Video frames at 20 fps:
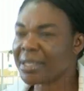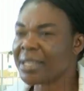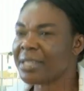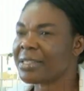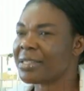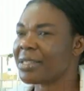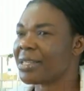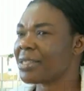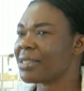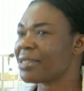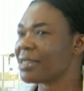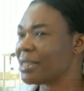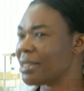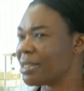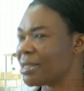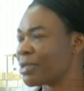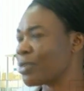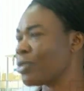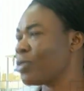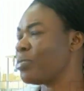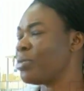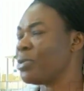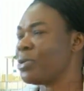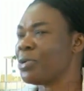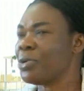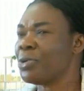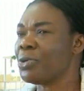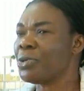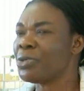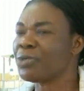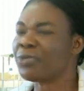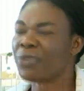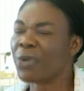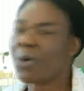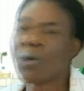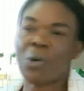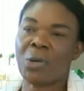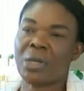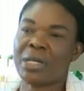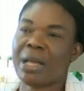synthesis could be used
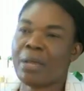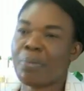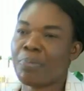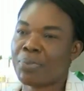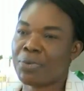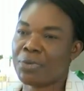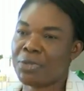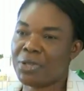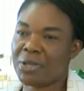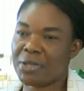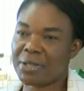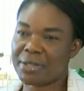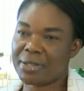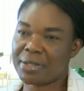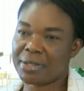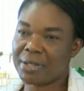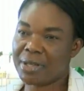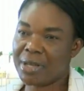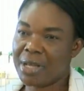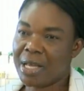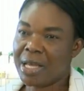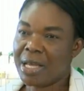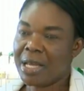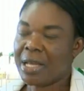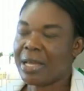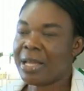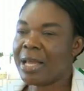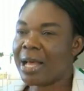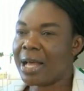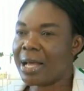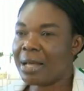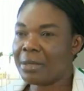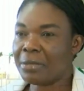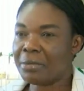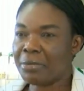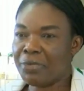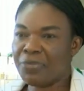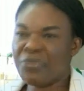for other products. There are